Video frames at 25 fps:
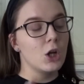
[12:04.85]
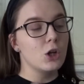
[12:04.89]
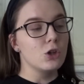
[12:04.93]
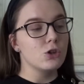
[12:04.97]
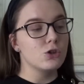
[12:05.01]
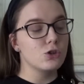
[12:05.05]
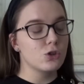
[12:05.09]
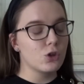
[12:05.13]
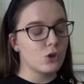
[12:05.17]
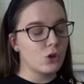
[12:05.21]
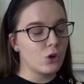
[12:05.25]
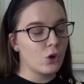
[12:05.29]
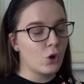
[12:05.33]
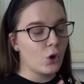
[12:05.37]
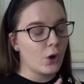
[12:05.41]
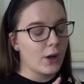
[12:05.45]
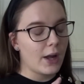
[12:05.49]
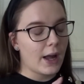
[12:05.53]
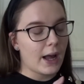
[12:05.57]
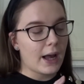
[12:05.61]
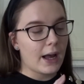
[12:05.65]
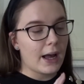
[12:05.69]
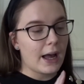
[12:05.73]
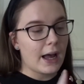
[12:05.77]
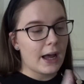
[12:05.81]
So
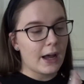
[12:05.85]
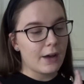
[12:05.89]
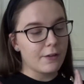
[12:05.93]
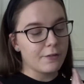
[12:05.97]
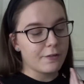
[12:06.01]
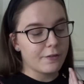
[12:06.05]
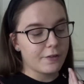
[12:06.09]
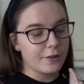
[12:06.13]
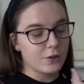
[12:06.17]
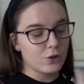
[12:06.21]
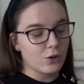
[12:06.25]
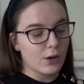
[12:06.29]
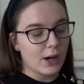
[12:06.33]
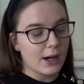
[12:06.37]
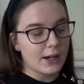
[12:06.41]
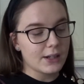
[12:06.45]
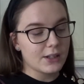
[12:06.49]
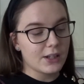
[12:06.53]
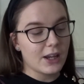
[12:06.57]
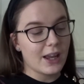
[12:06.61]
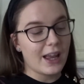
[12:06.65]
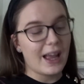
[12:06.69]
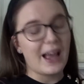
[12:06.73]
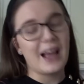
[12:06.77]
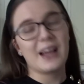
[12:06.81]
I have
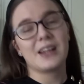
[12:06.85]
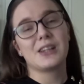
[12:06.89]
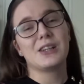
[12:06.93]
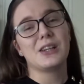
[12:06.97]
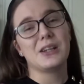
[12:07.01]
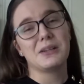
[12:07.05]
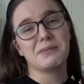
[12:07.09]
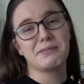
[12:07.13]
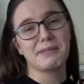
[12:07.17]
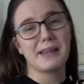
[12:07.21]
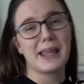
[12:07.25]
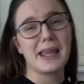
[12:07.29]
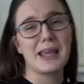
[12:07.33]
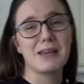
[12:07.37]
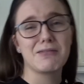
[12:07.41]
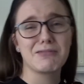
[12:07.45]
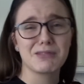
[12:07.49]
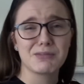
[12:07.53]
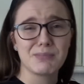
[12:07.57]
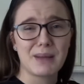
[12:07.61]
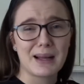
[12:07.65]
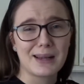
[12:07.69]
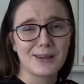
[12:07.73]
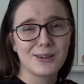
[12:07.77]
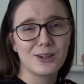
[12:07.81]
tried, it
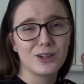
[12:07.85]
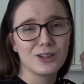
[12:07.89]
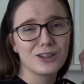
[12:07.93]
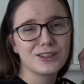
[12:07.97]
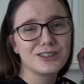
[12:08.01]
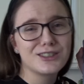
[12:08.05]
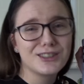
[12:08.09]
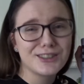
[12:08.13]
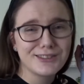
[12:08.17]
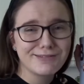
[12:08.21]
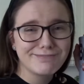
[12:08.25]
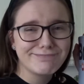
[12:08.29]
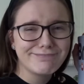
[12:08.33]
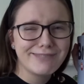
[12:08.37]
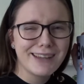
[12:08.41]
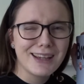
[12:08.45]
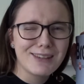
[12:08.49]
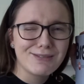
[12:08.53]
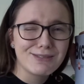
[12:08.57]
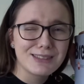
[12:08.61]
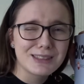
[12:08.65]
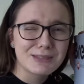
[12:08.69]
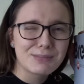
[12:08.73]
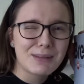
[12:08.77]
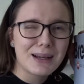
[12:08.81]
was my colours.
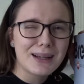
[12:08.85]
If